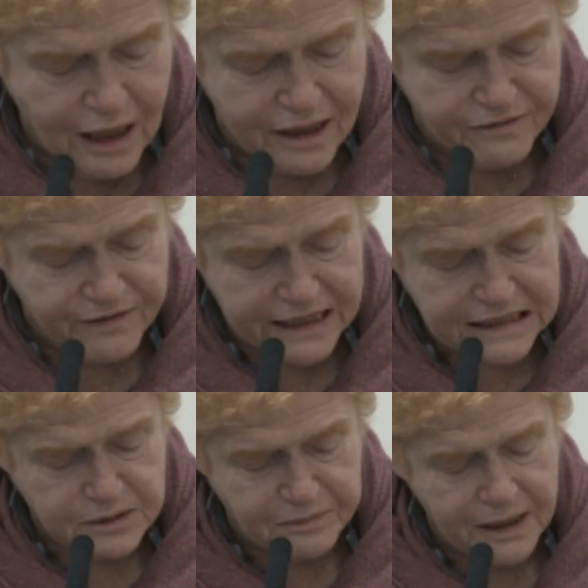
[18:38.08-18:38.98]
lot of
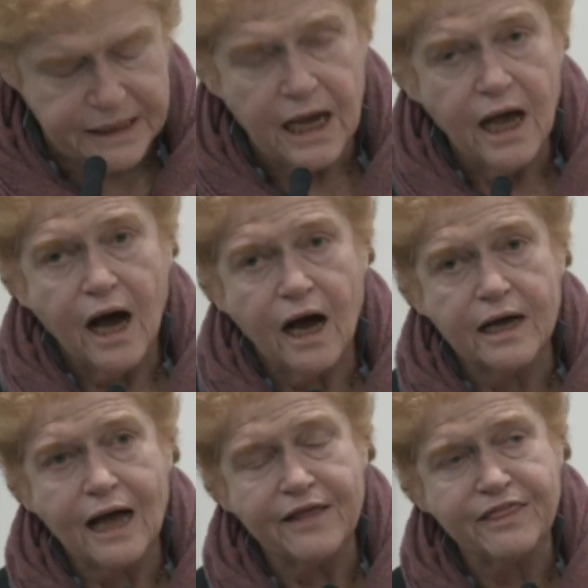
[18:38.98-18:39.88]
things, but
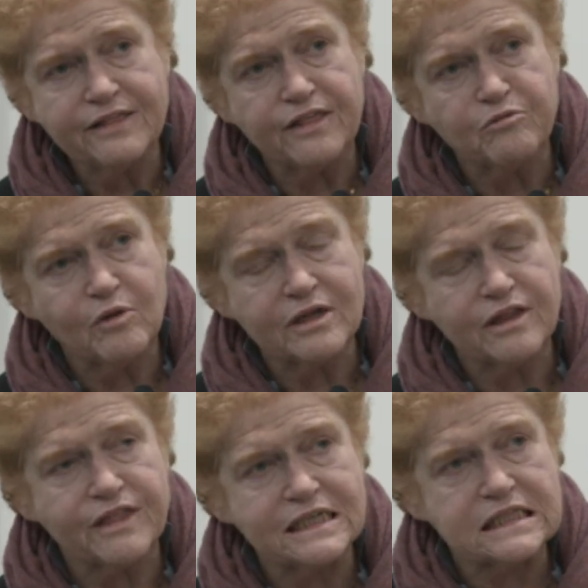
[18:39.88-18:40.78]
I think that one of the
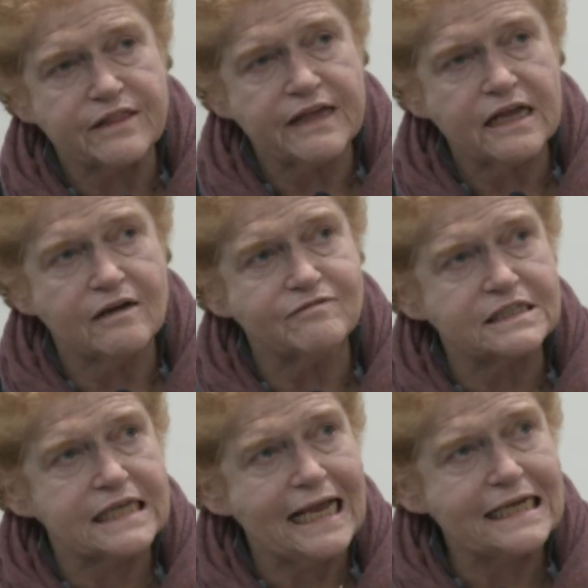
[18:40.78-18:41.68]
things to think of
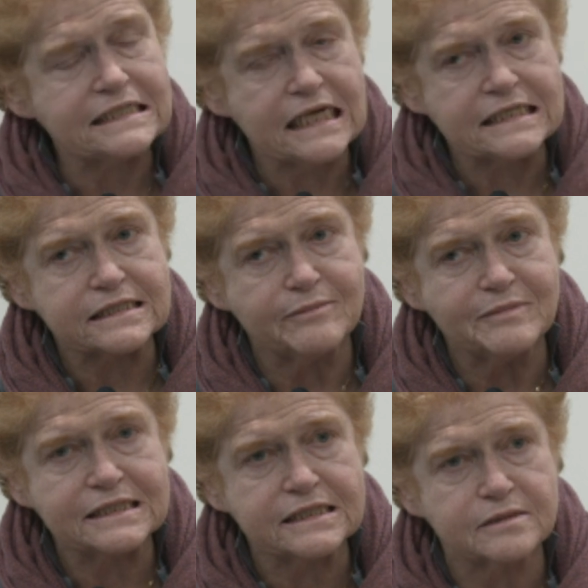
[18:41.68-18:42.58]
is
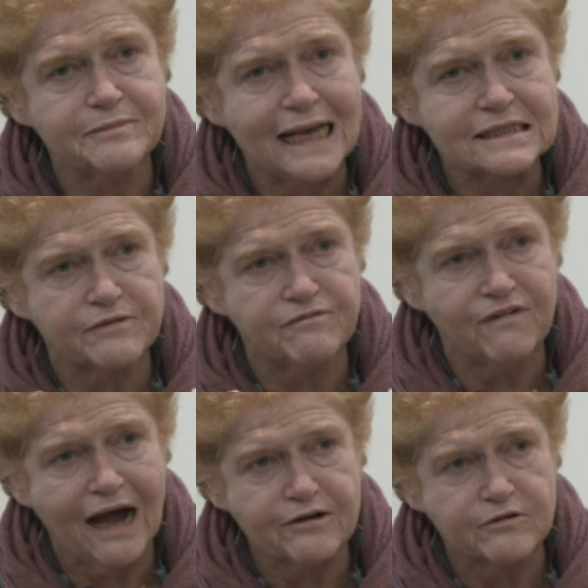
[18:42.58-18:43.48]
anti-Semitism as a
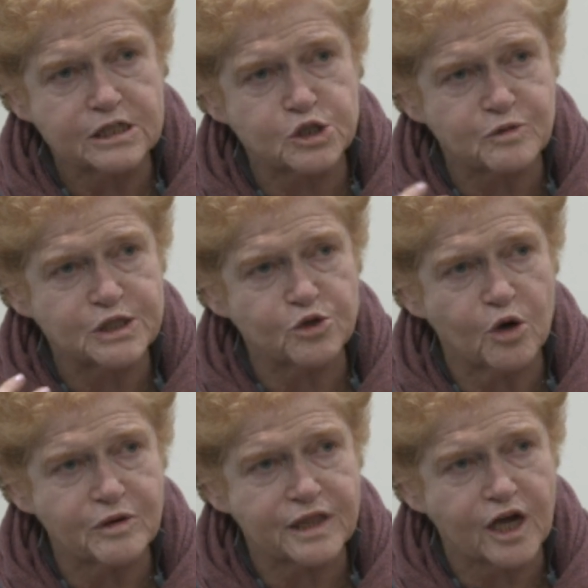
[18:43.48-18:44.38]
virus. We saw
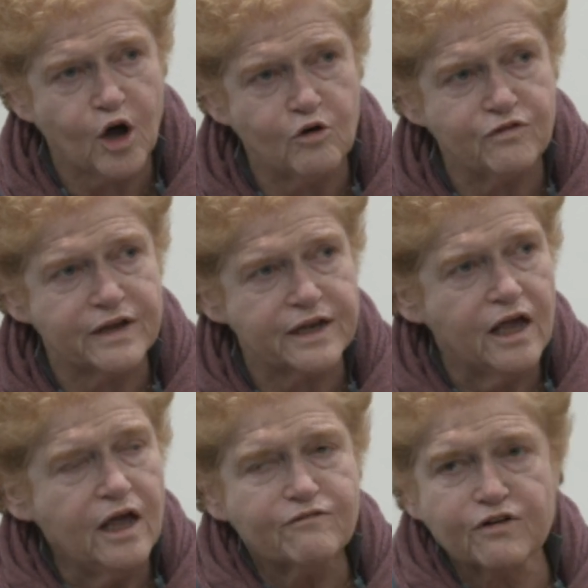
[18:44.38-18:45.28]
it with the COVID.
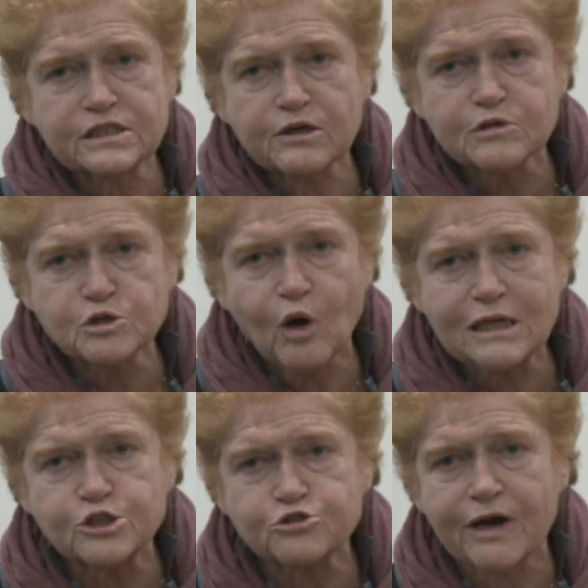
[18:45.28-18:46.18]
First there was
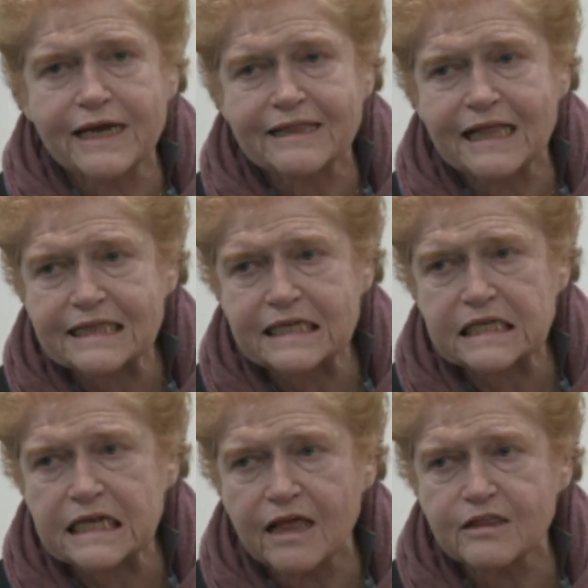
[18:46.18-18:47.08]
one strain, then there's
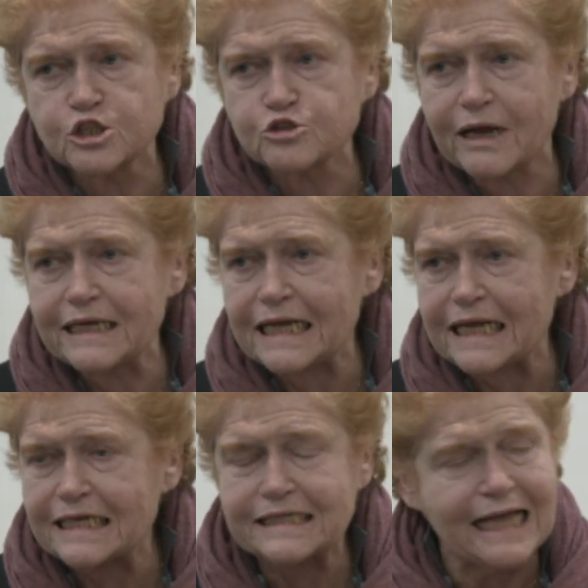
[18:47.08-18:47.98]
another strain.
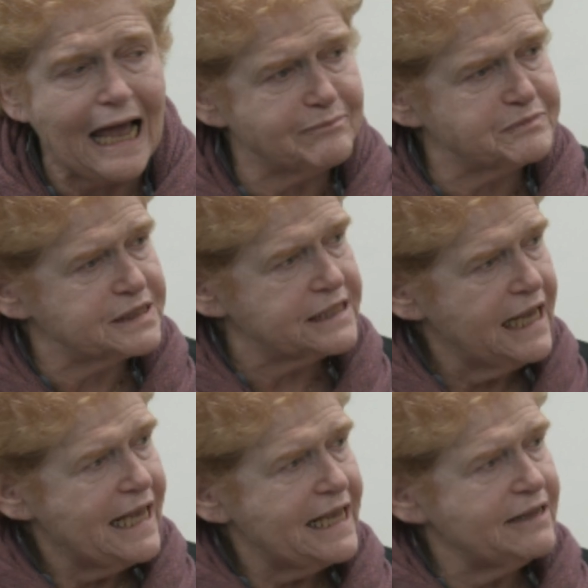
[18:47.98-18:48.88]
It adapts.
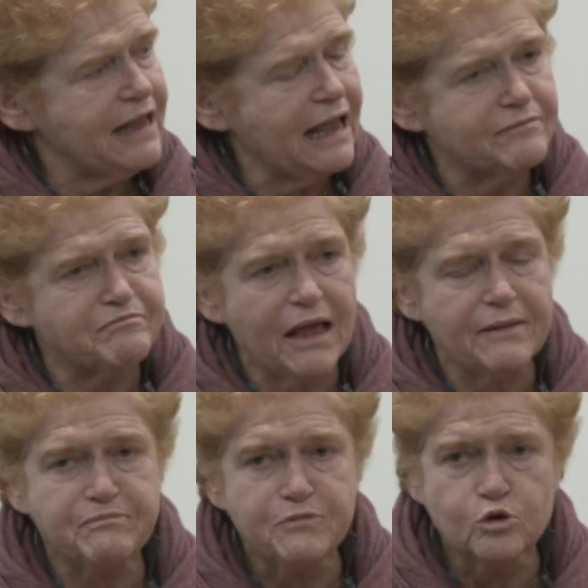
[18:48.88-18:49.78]

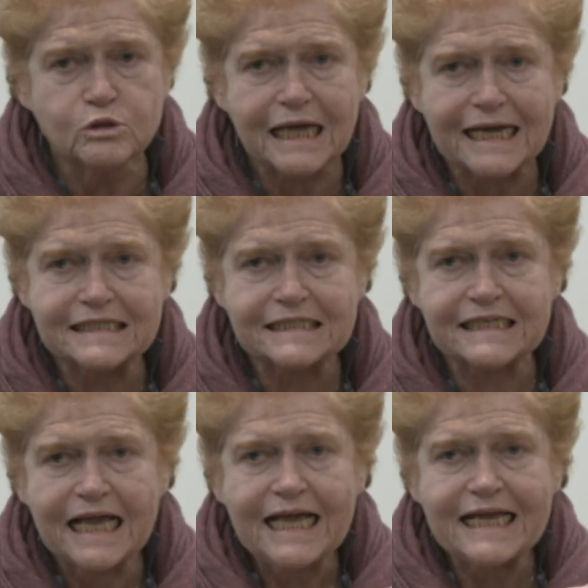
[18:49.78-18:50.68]
It mutates.
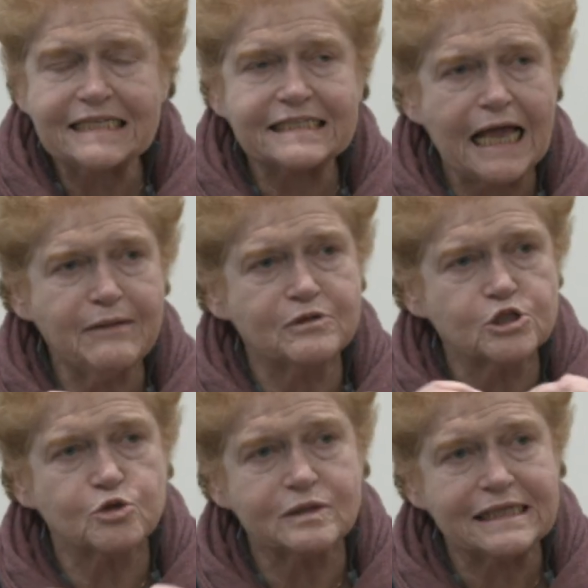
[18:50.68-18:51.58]
It's able
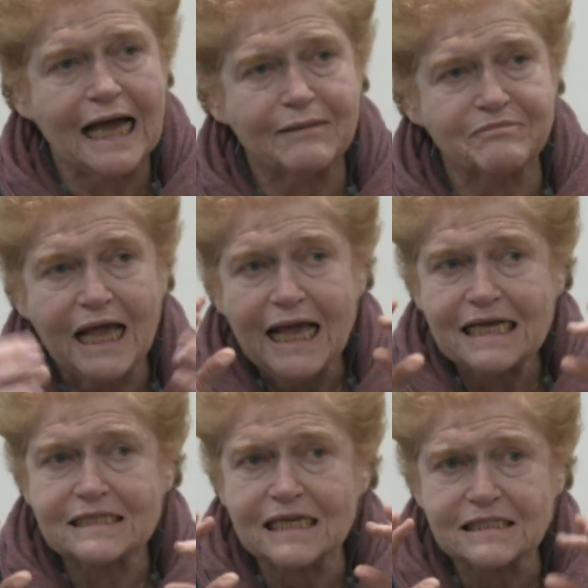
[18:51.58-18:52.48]
to adapt.
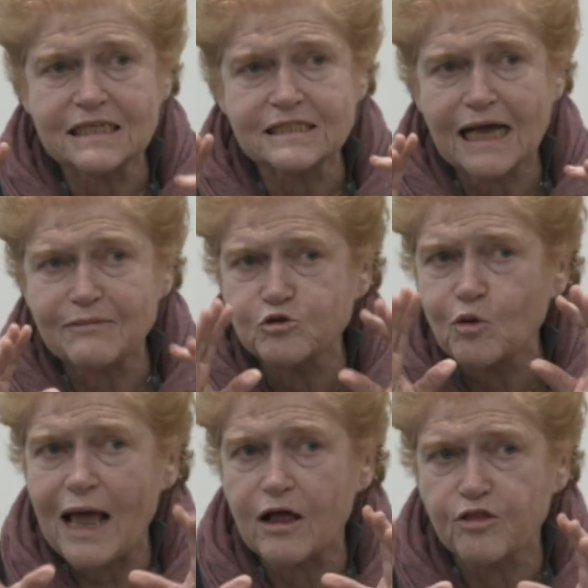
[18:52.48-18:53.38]
It doesn't adapt to
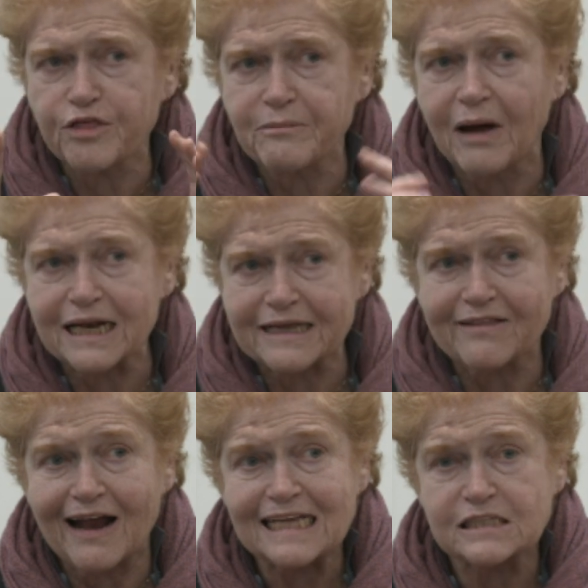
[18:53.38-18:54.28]
a healthy body.
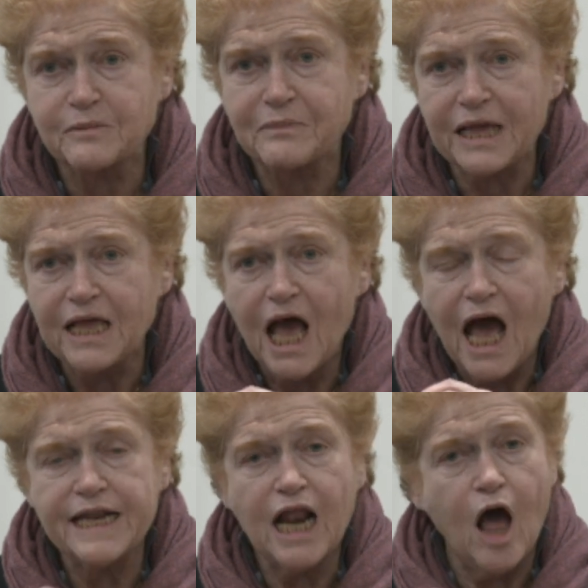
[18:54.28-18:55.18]
There has to be
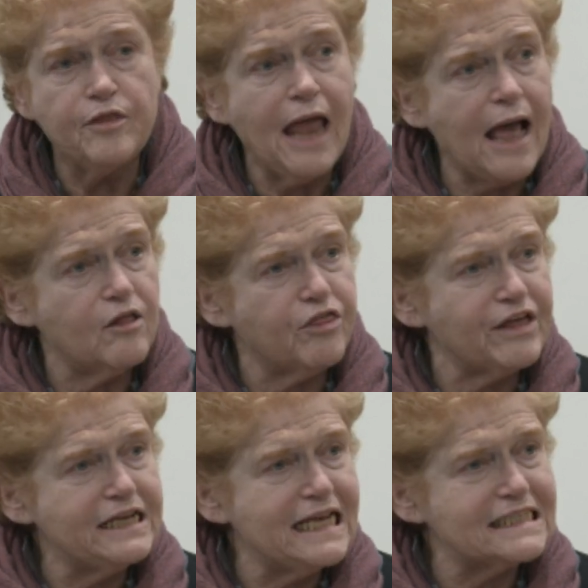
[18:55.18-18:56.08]
an
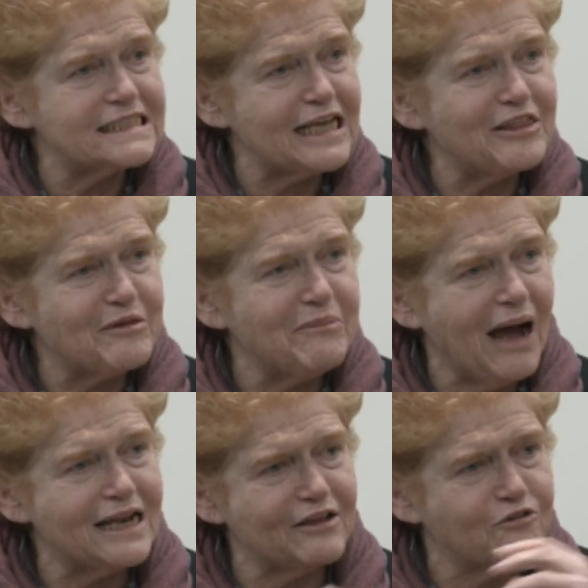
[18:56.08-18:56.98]
unhealthiness in the
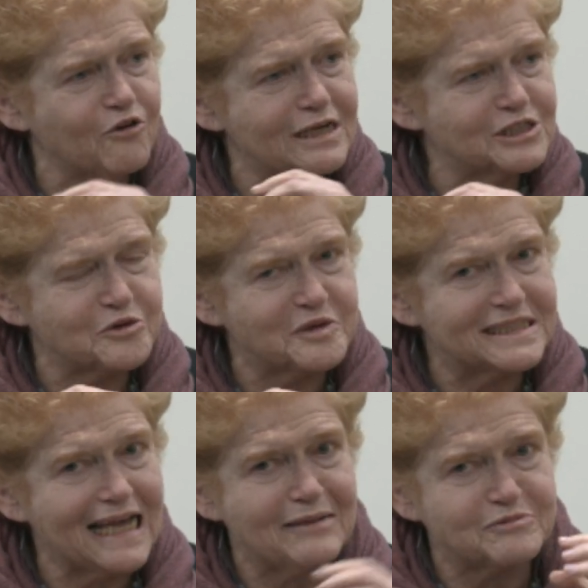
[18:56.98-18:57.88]
body for it to
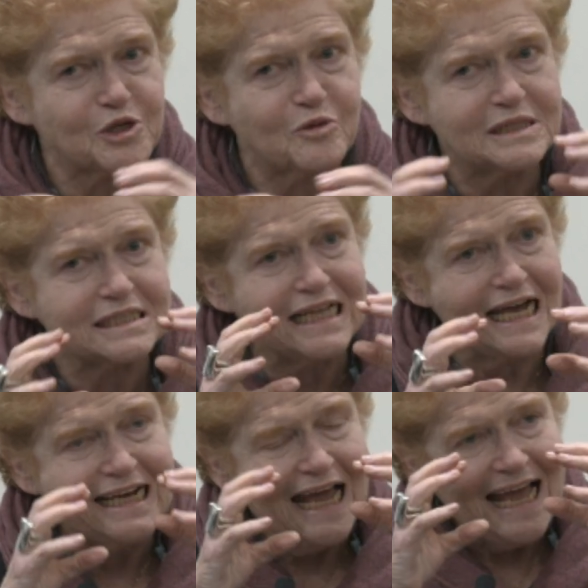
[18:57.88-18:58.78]
adapt, so it's
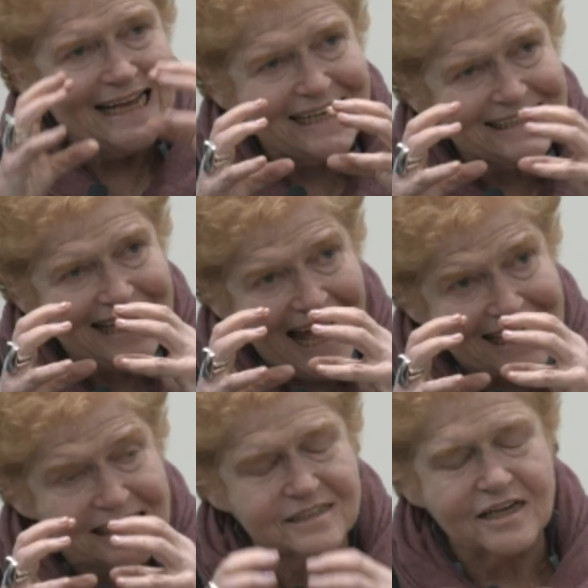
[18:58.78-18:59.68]
not an
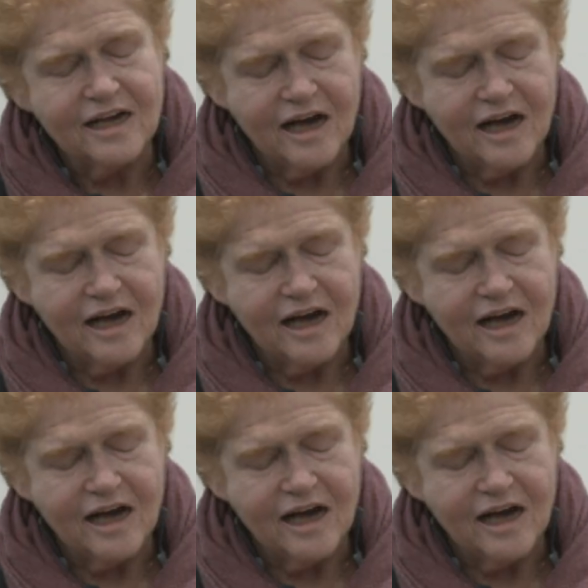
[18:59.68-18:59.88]
exact